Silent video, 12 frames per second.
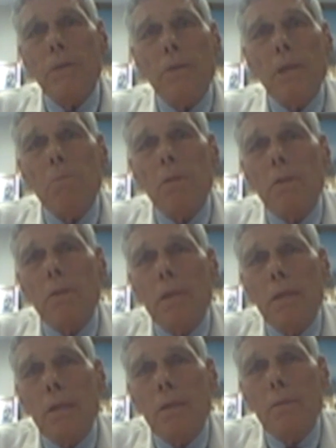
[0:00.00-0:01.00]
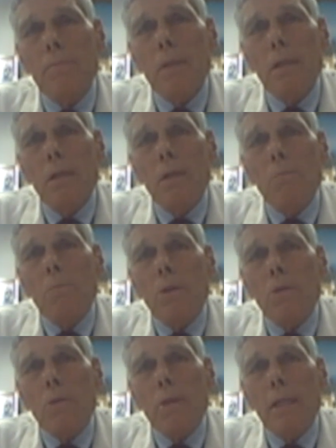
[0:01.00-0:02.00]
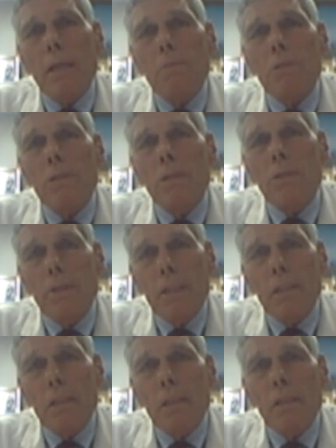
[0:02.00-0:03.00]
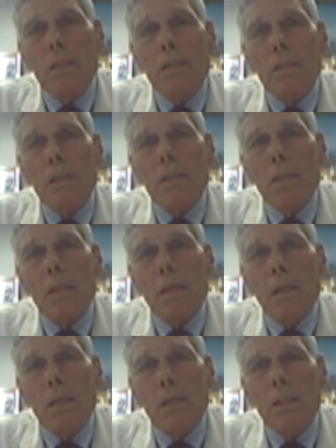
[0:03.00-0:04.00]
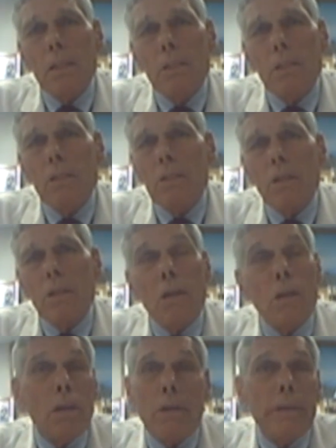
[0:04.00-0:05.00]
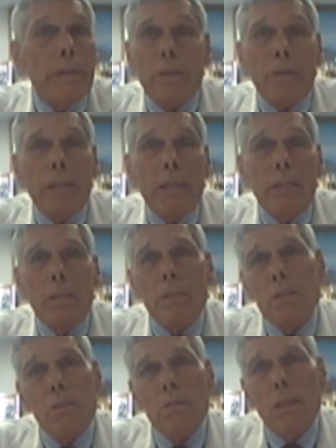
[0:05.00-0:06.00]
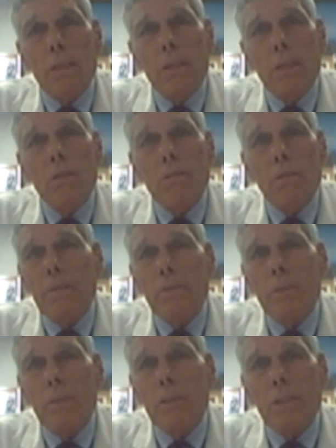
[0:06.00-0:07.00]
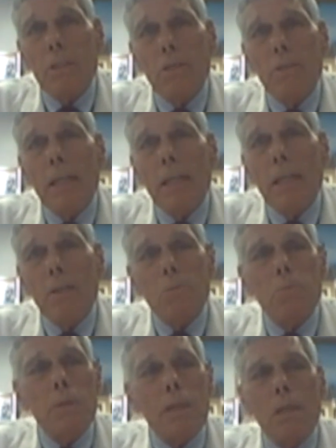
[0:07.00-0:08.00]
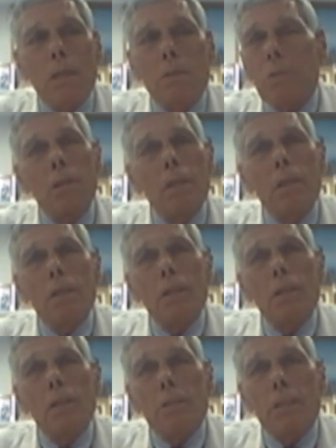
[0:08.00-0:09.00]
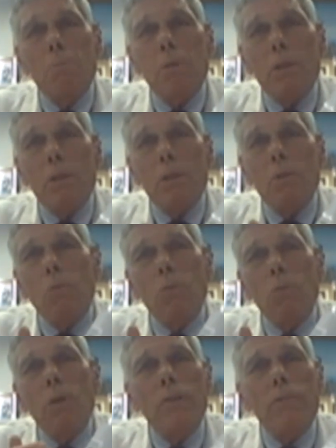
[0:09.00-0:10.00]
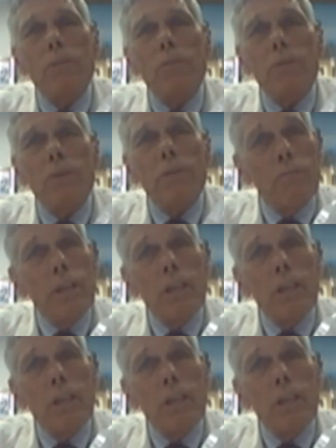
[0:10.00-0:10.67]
treatment programs to treat these lesions are already trained, so they know everything. So now it just becomes simply what we went through with the